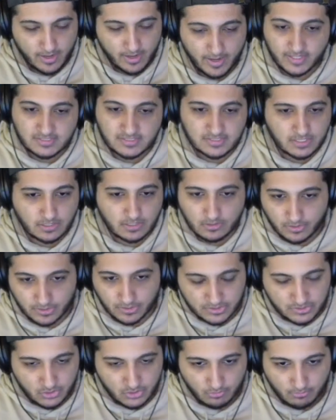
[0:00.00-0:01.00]
and still
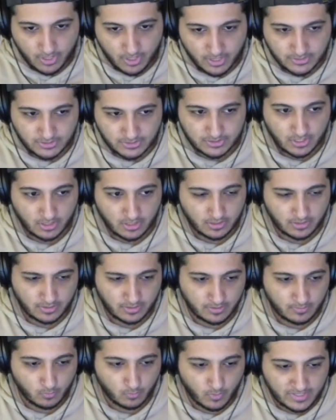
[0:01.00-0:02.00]
learn so much
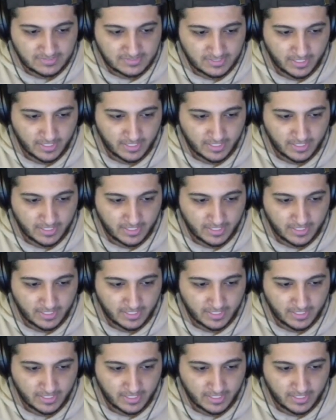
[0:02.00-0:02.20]
on ways